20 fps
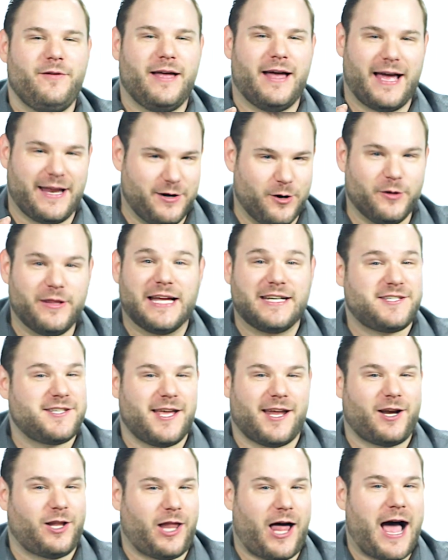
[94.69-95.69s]
that's
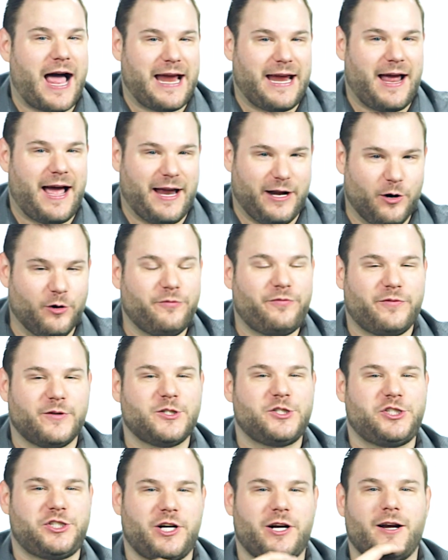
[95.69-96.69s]
not a lie. I know for
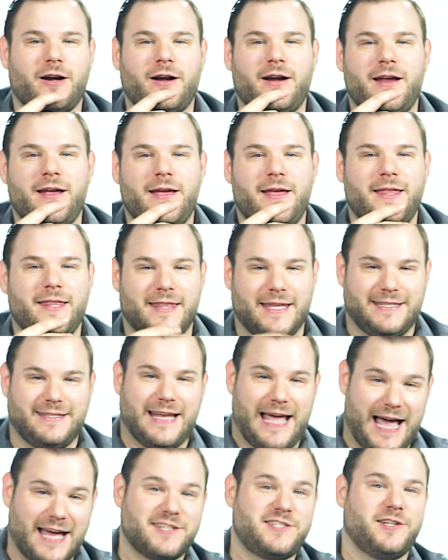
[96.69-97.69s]
sure that
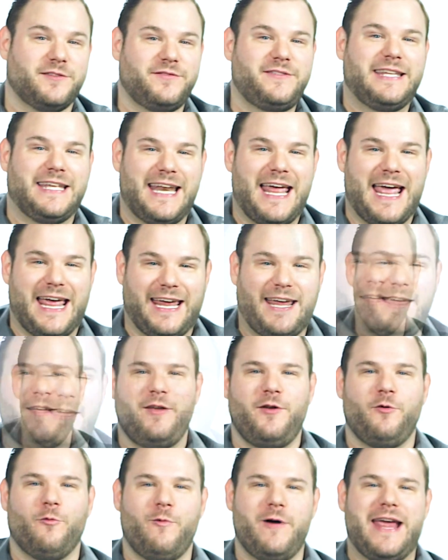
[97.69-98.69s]
as of today,
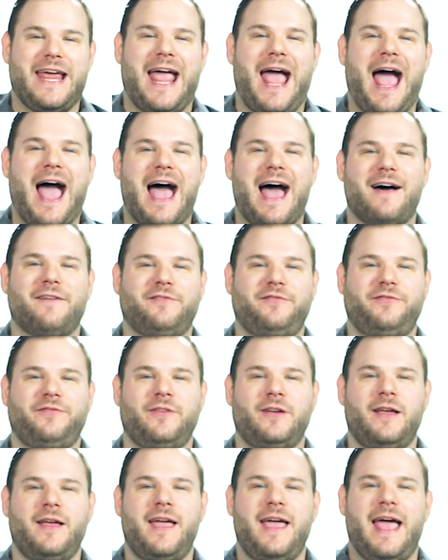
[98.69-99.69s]
we
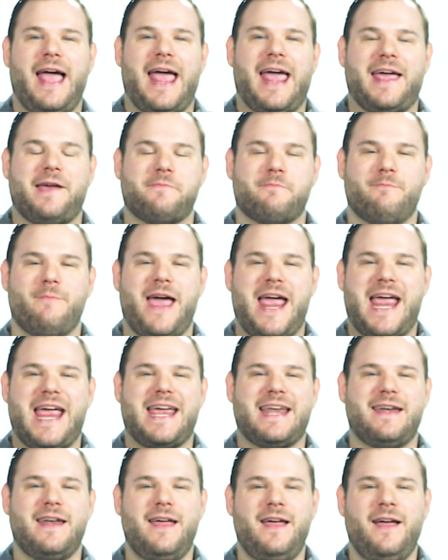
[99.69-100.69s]
have a
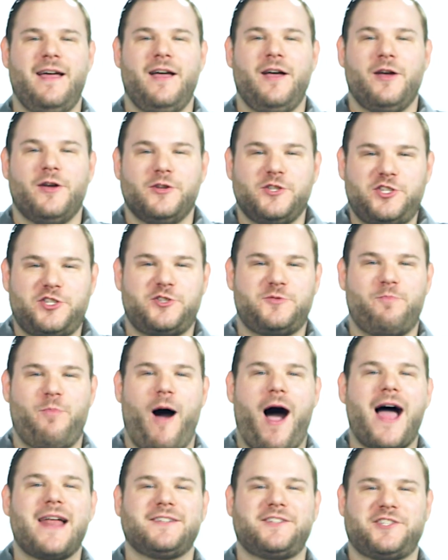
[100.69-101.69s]
main
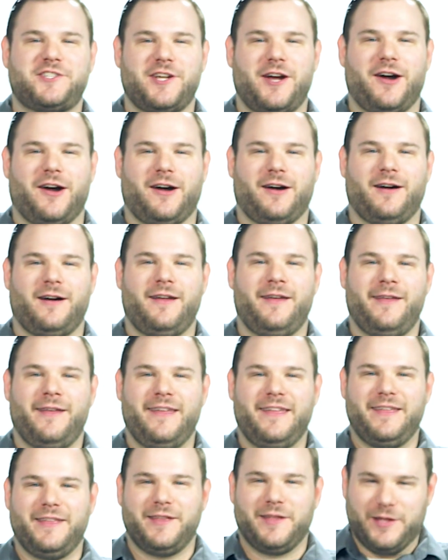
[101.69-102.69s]
sponsor.
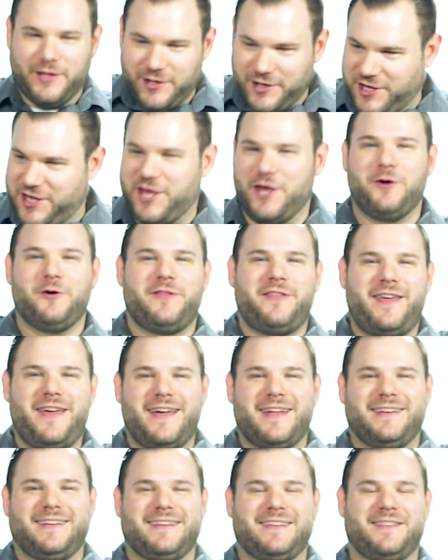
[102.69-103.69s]

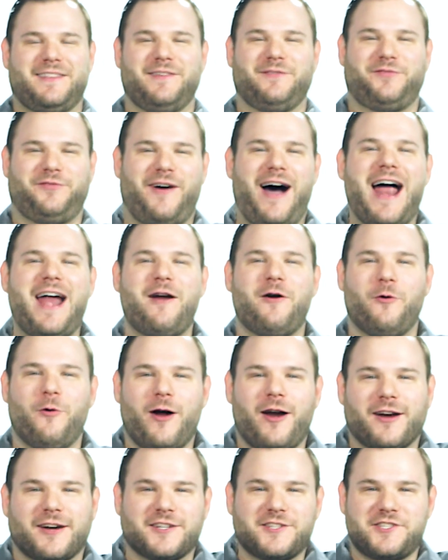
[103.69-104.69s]
Cue the
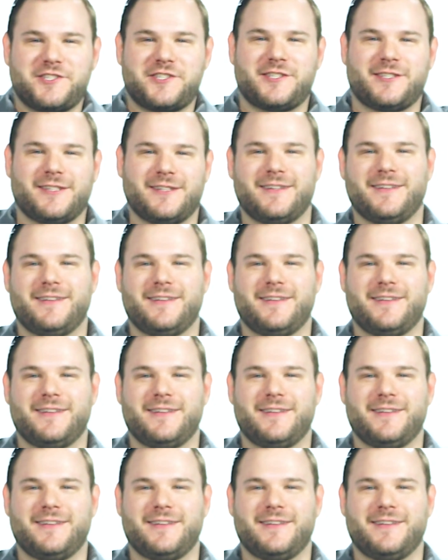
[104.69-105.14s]
fireworks.